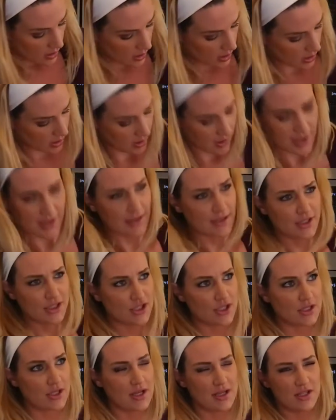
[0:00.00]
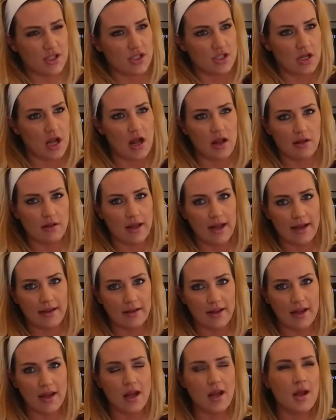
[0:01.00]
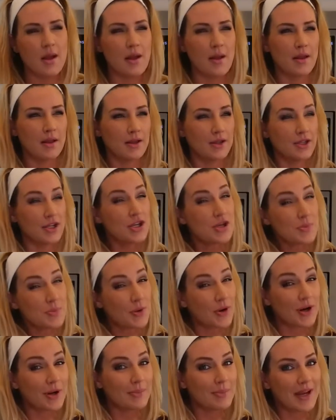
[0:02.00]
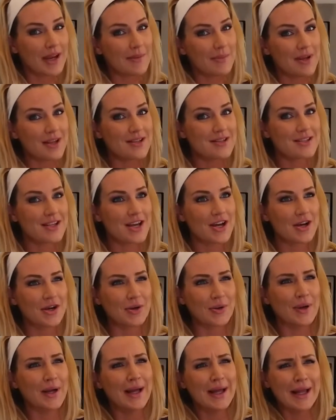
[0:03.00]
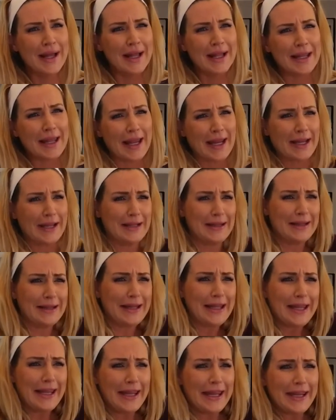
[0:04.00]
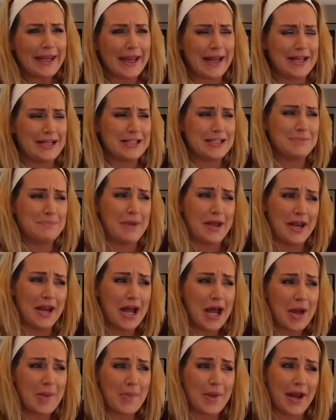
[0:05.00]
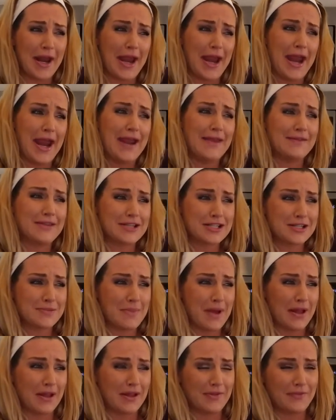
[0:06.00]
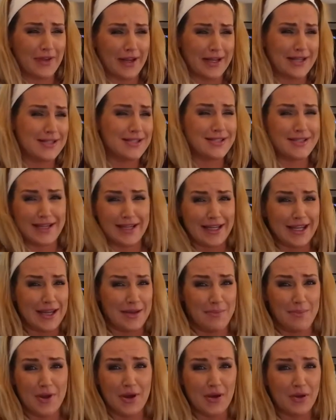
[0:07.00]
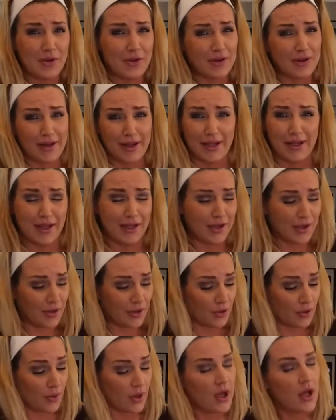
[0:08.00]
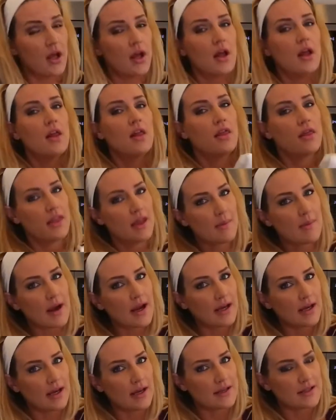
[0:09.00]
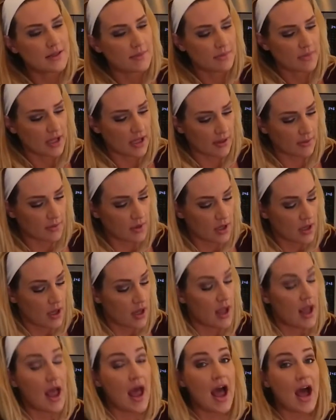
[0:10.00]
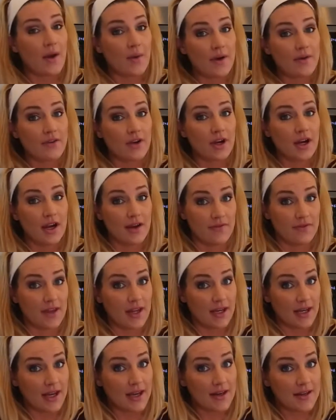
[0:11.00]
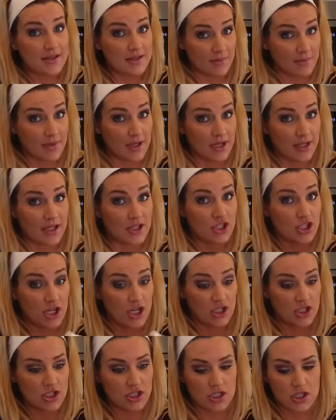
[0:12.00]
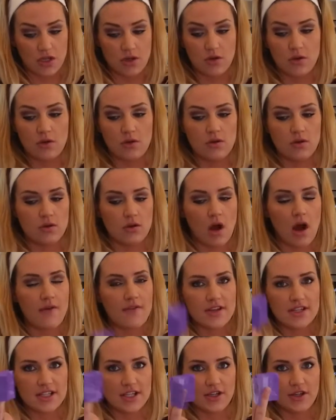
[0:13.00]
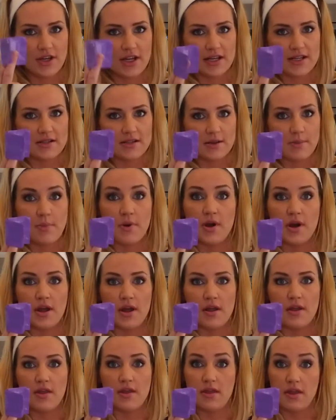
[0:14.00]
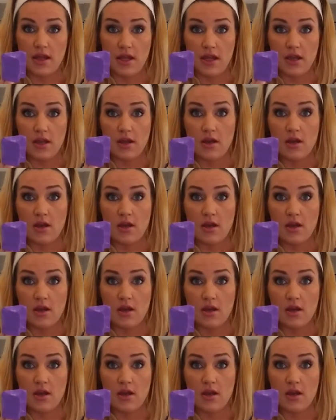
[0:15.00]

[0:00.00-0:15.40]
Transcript: because it's just not likely. Newborn babies though, like leak and spit up, and I hate the smell of like stinky milk, like ew. They might need something. However, if they need something to change into, obviously you need to put the